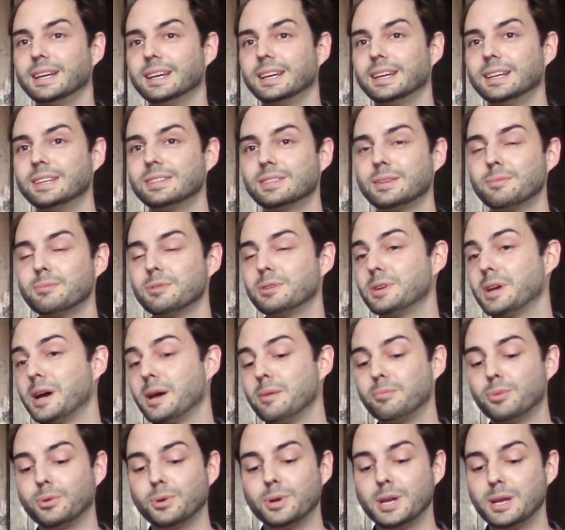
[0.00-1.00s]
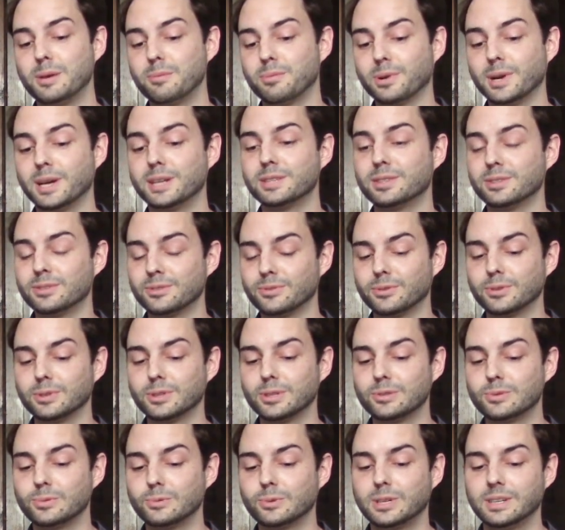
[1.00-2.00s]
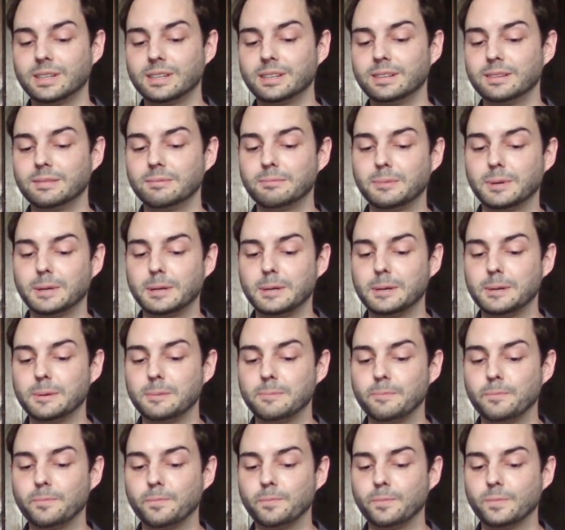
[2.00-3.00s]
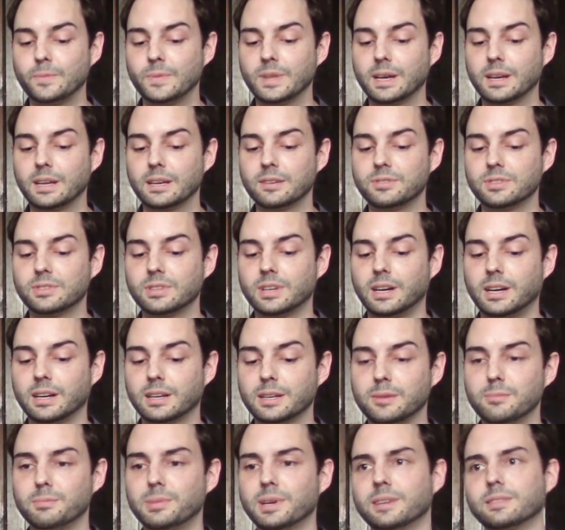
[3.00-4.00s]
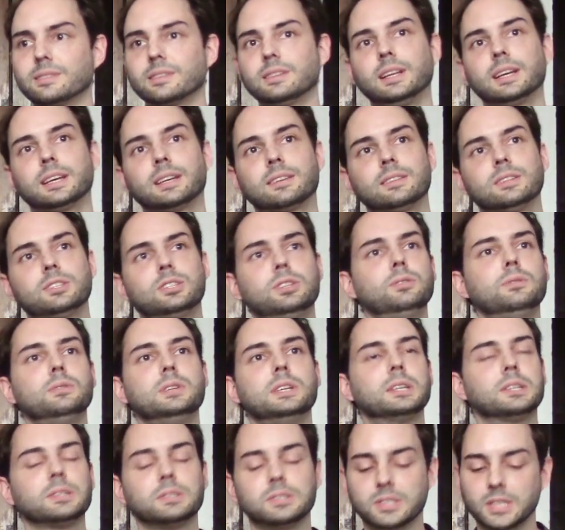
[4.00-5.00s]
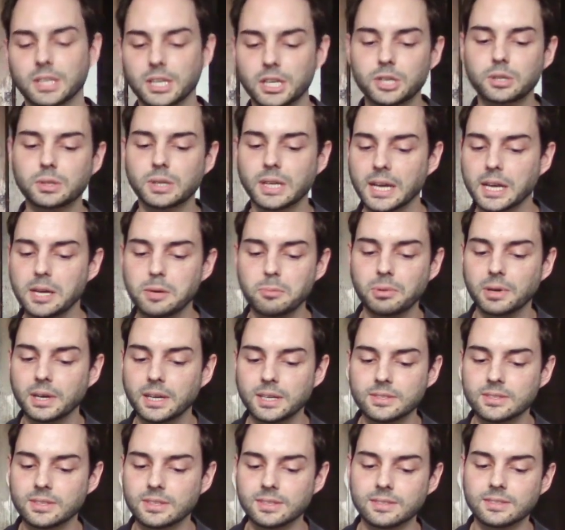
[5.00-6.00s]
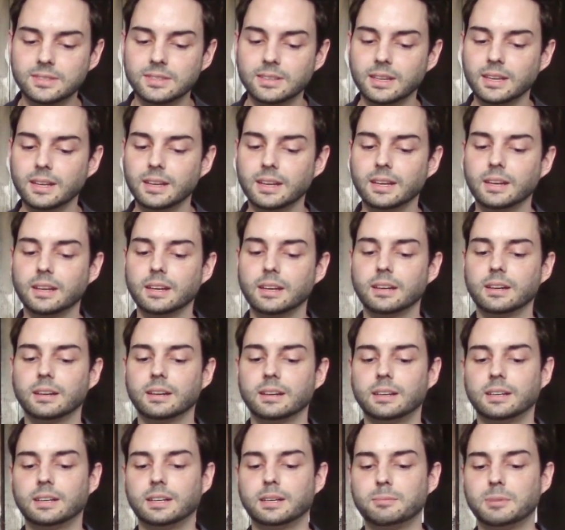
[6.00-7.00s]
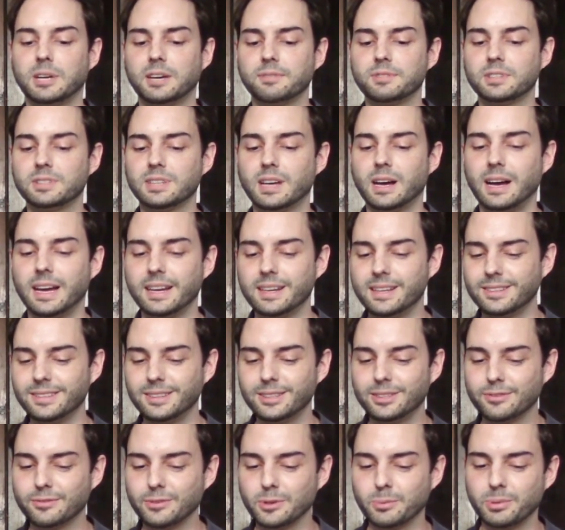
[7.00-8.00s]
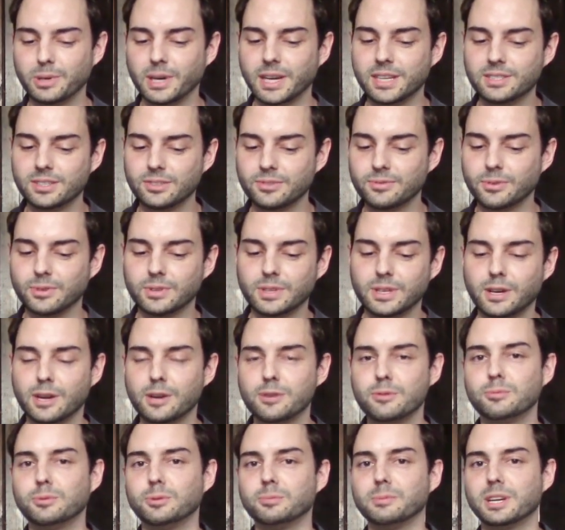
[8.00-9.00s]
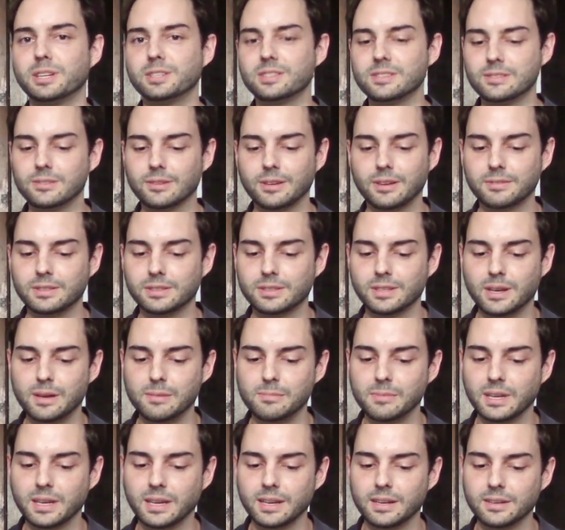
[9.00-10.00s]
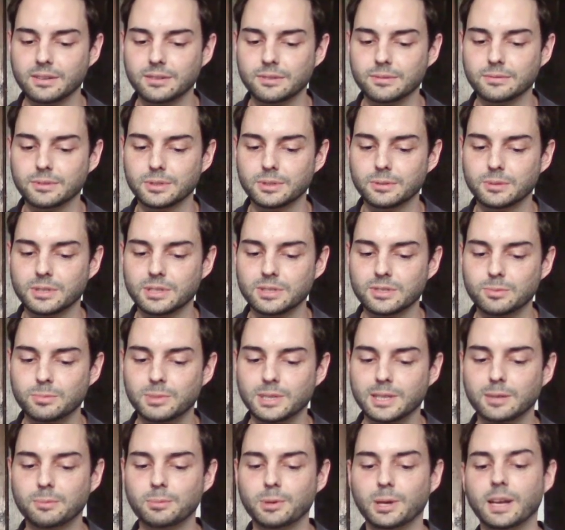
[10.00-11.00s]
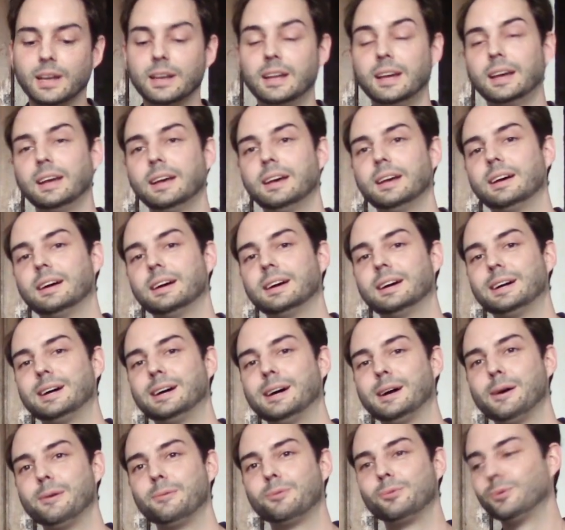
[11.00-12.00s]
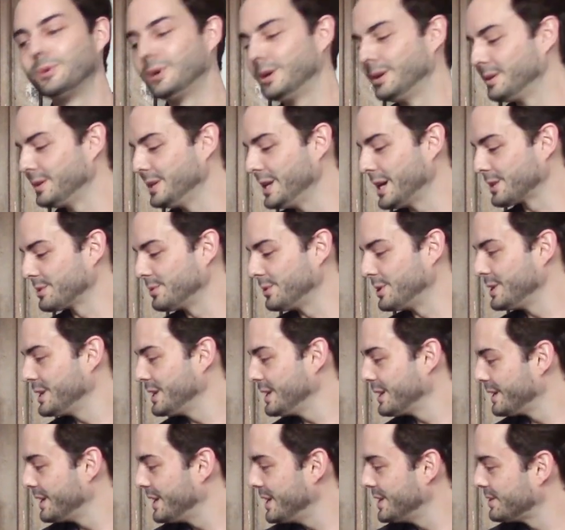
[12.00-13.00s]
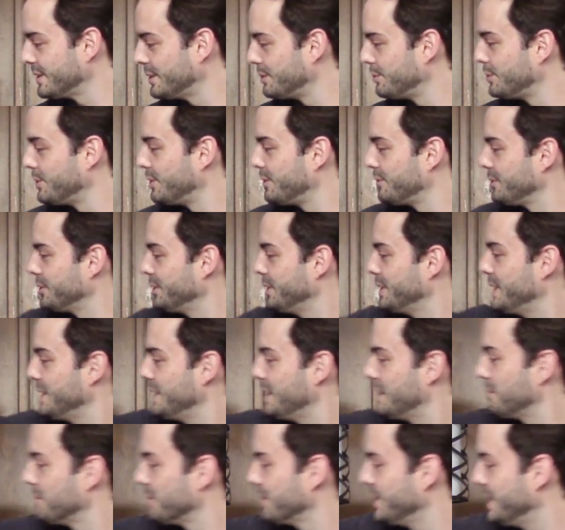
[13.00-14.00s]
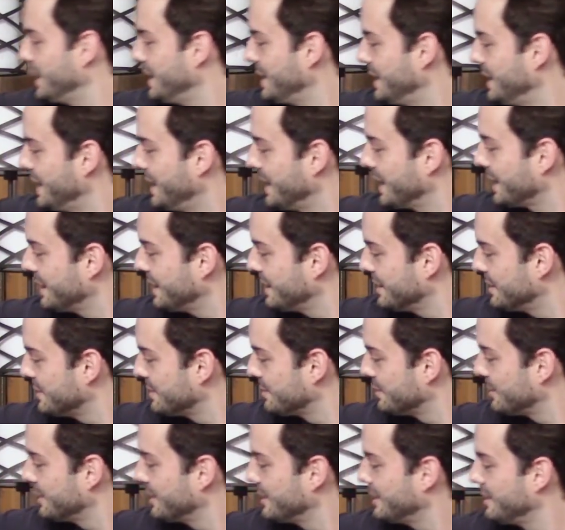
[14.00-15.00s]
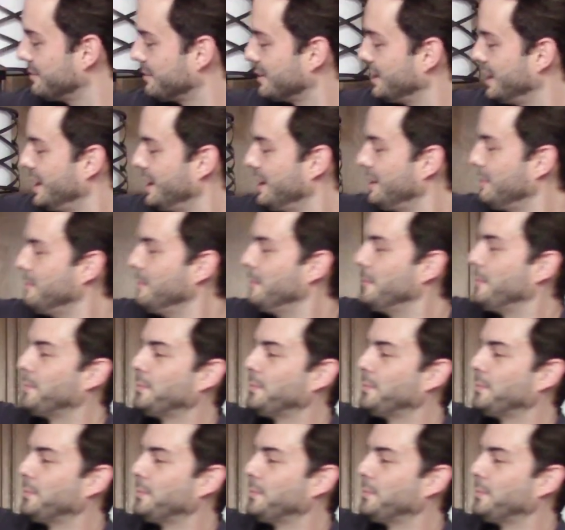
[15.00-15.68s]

some of the 9.8 prices for this one that I saw compared to like the 2 years ago kind of prices. Off the top, I didn't look for prices for the honorable mentions, so off the top of my head, I don't really want to speak. But the next one here is a Wolverine number 8. Yeah, I got this one off cam.